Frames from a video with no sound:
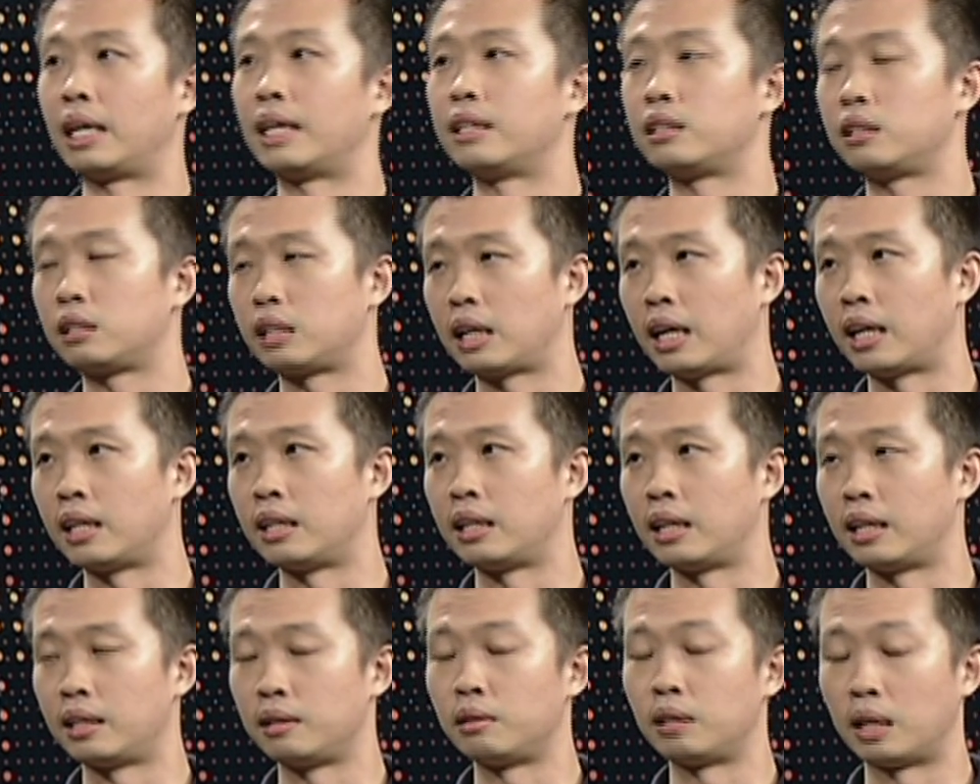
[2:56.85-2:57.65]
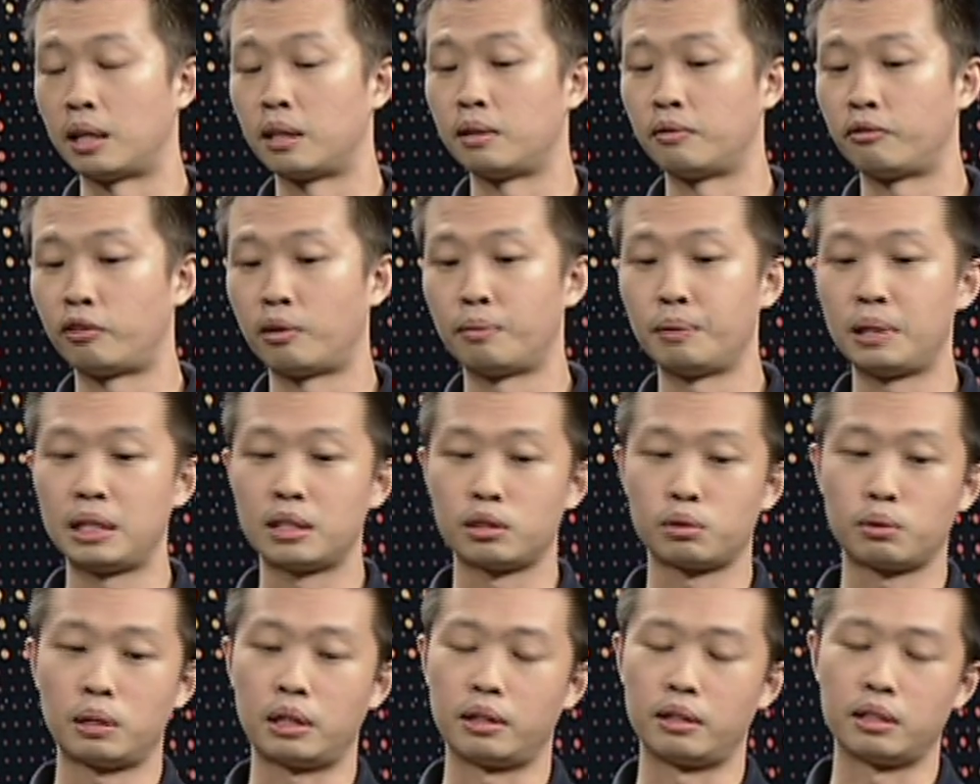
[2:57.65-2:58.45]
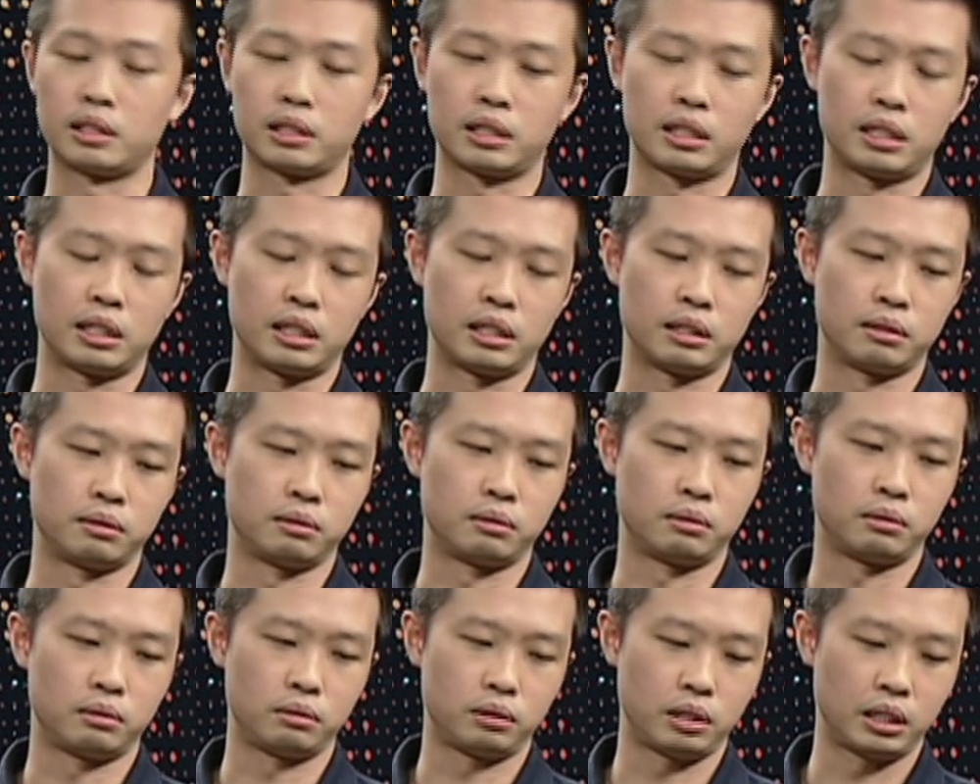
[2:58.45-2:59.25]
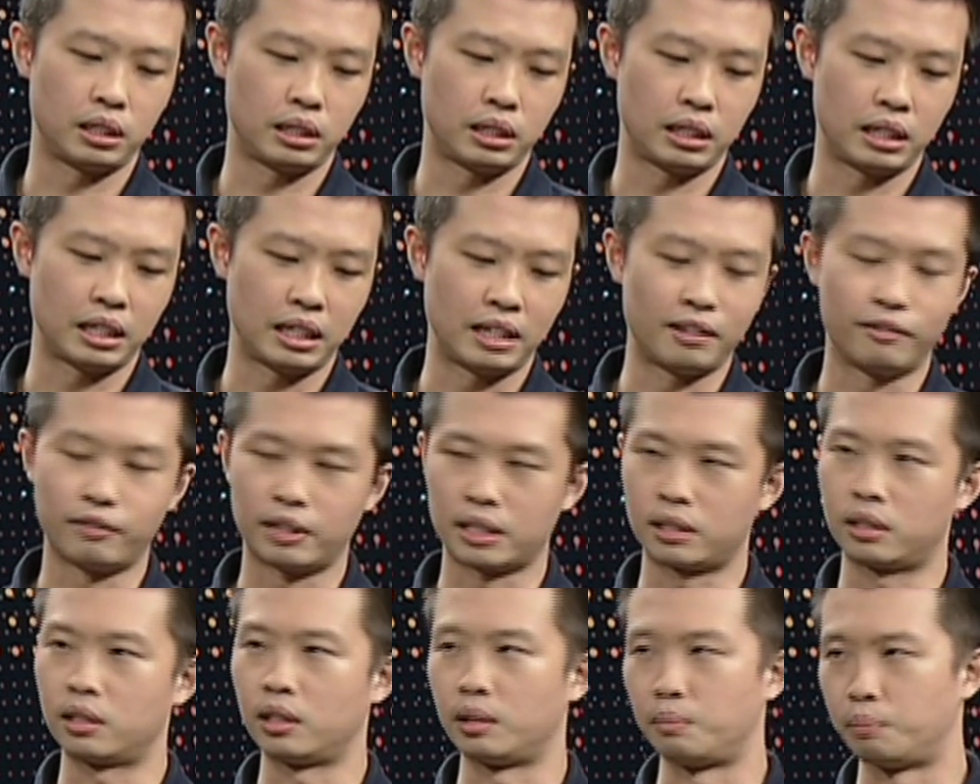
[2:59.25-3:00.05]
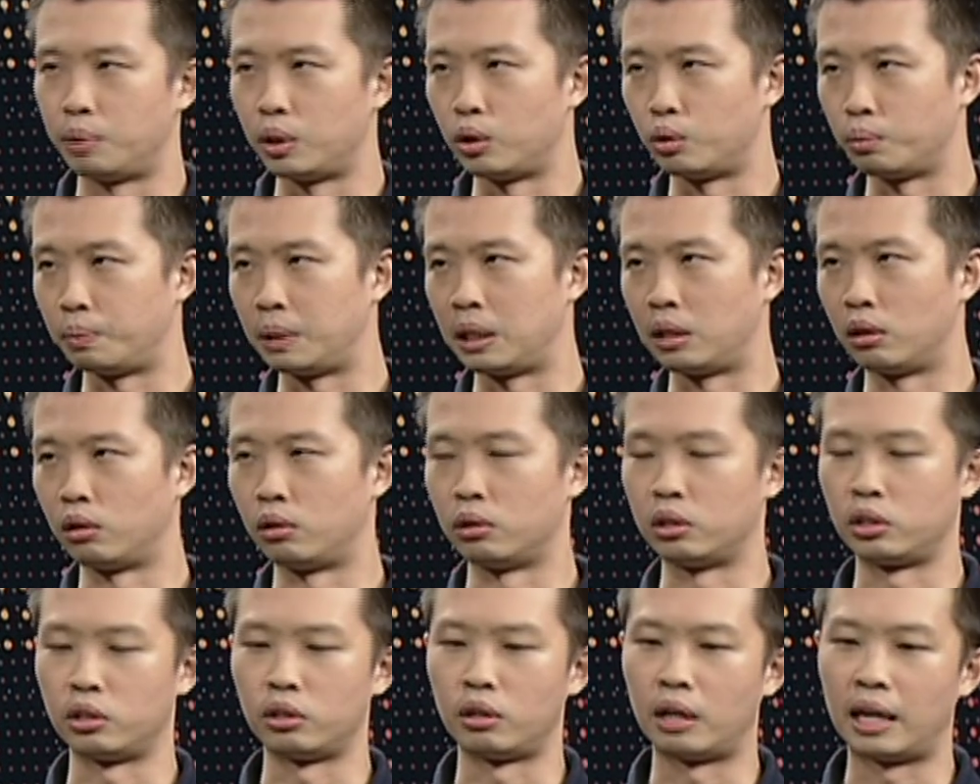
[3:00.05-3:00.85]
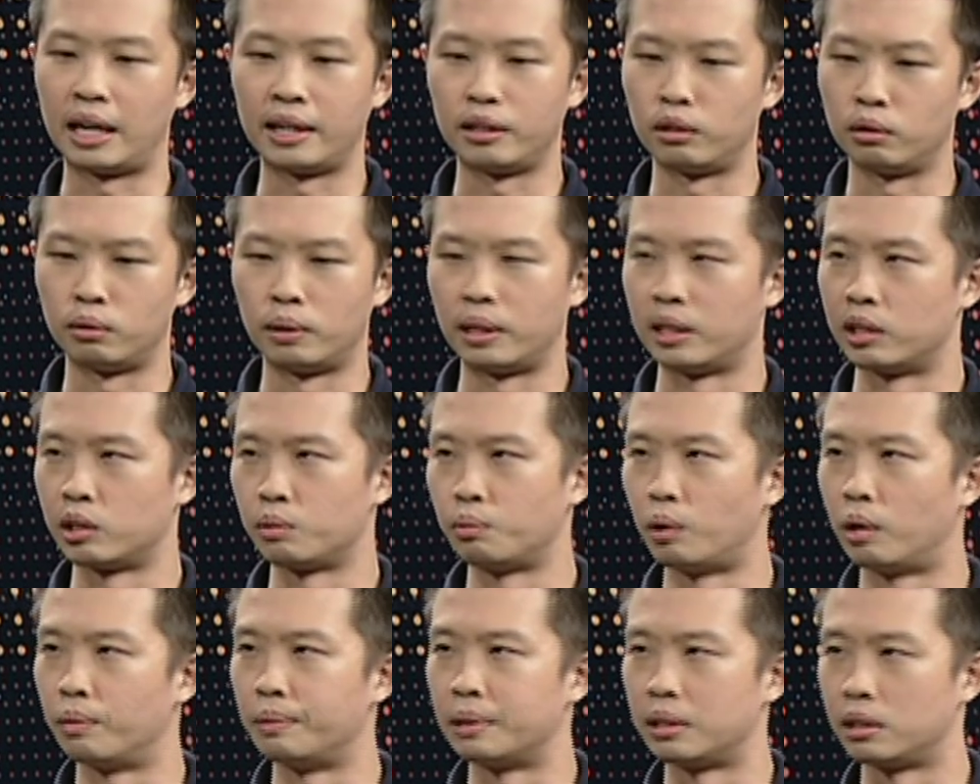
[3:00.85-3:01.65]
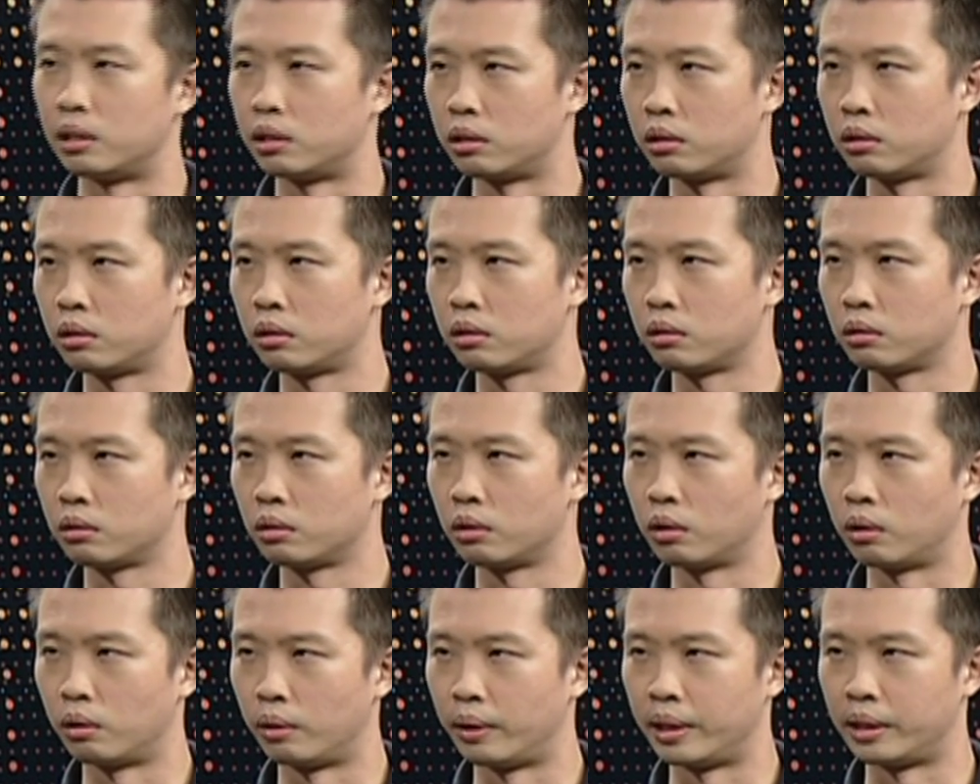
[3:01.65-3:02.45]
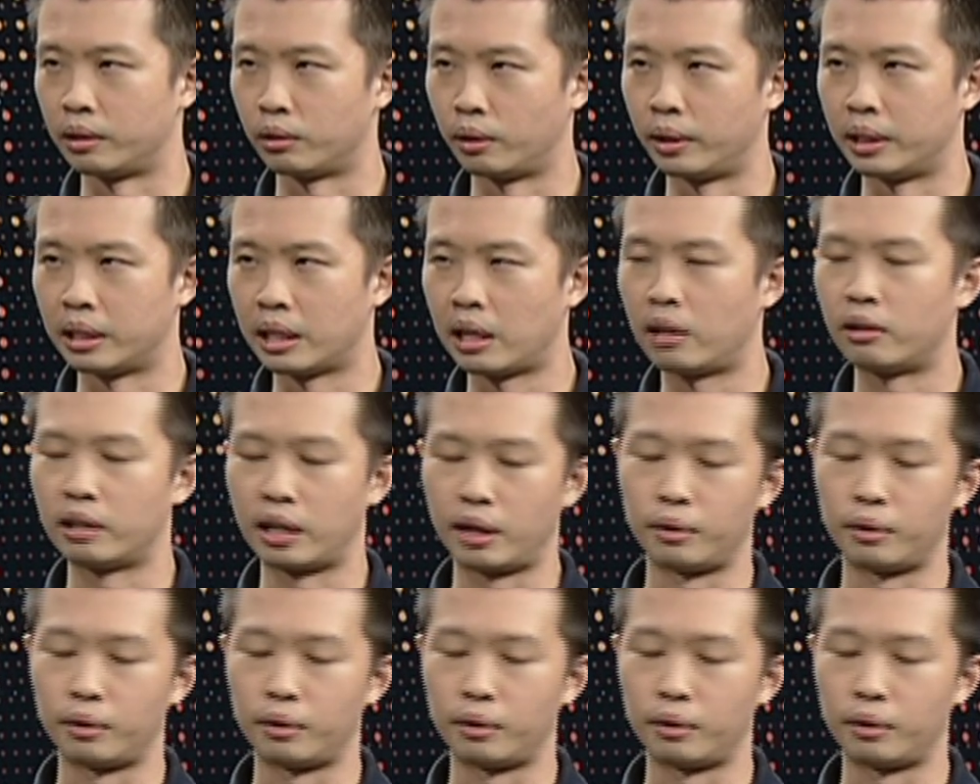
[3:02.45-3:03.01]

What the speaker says: As and for me as well, as a investor in P2P loans, you know, I don't want a small business going down.